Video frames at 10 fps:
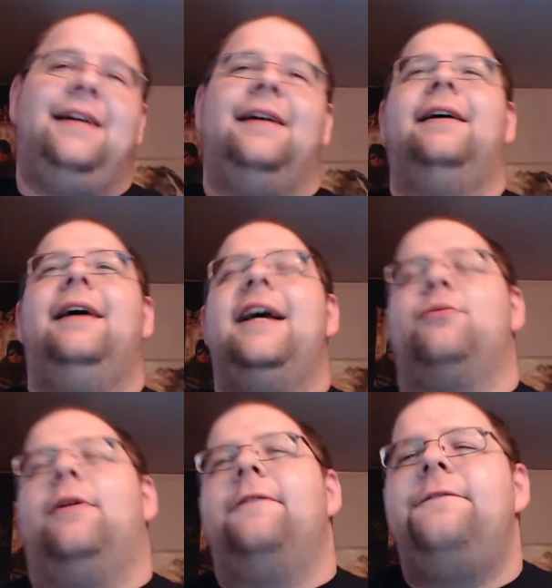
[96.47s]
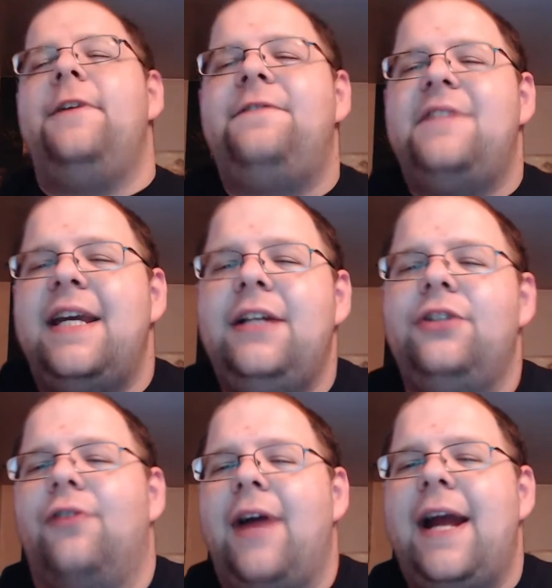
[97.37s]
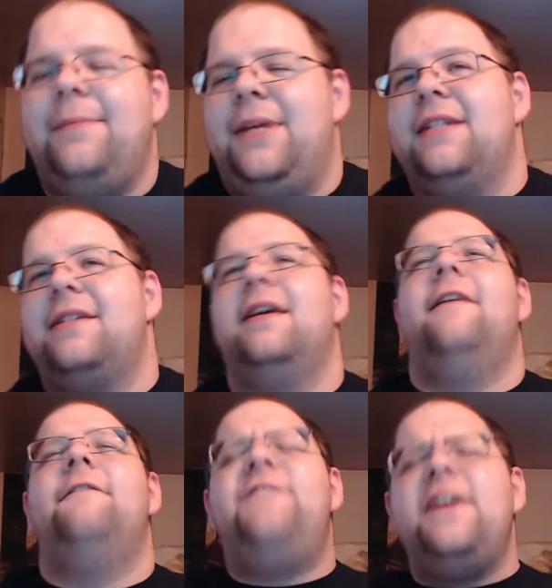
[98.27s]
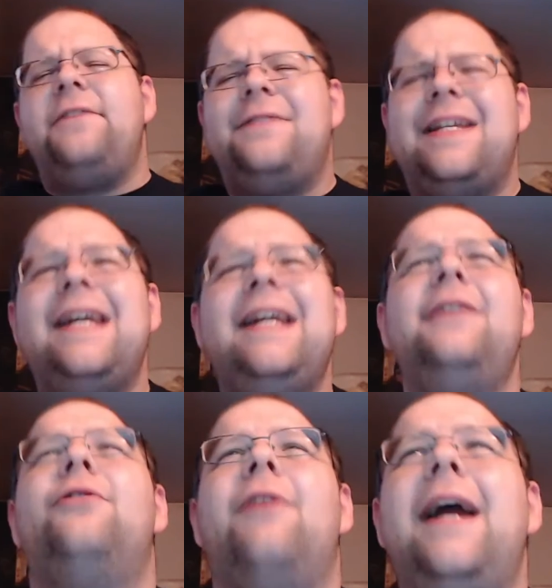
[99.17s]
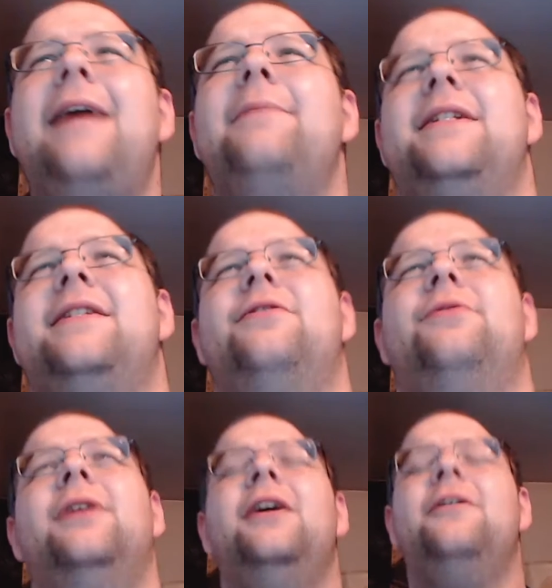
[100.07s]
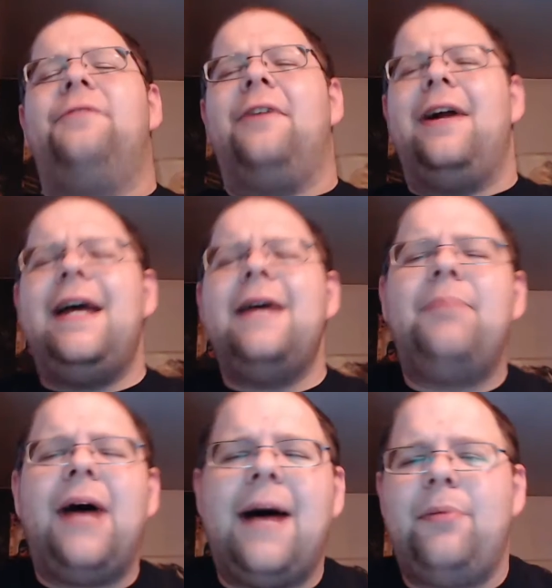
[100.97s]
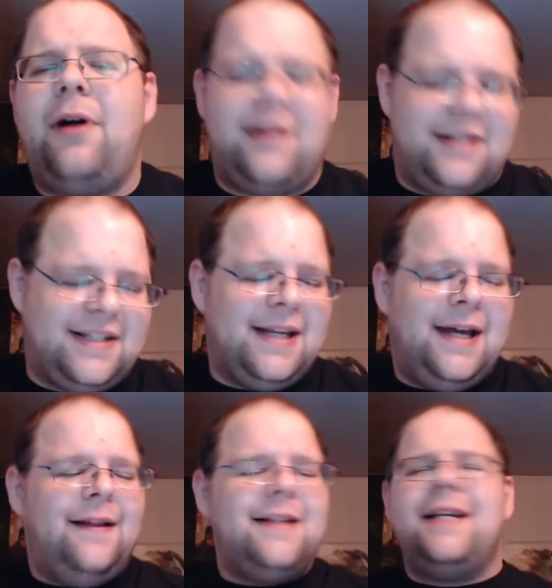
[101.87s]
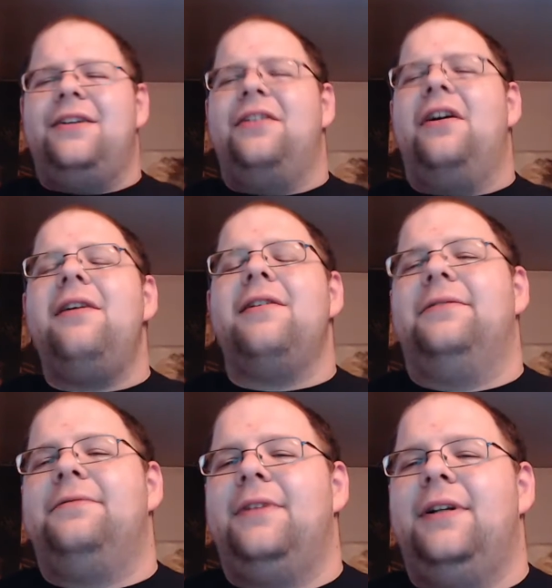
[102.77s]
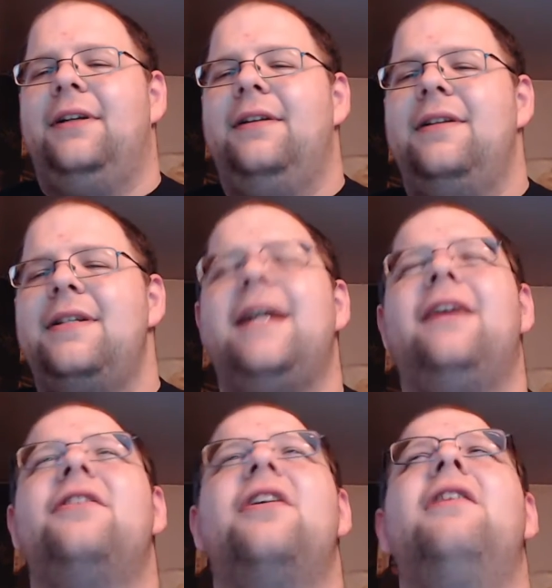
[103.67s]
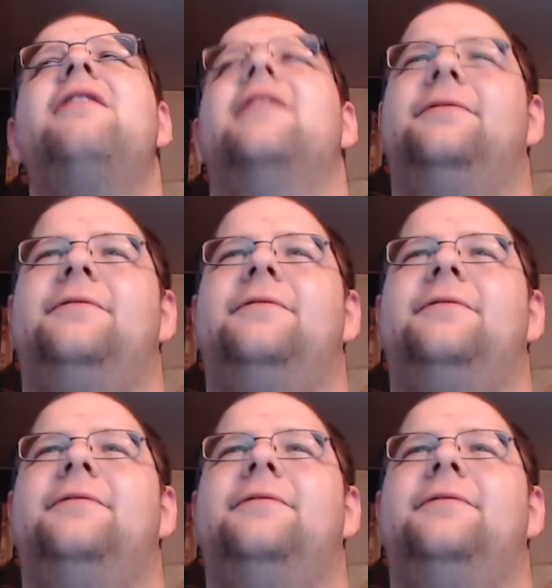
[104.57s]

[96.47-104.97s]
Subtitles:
has won 15 Grammys. 15 Grammys, dude, for a hip-hop artist. That's like unheard of. It's like unheard of.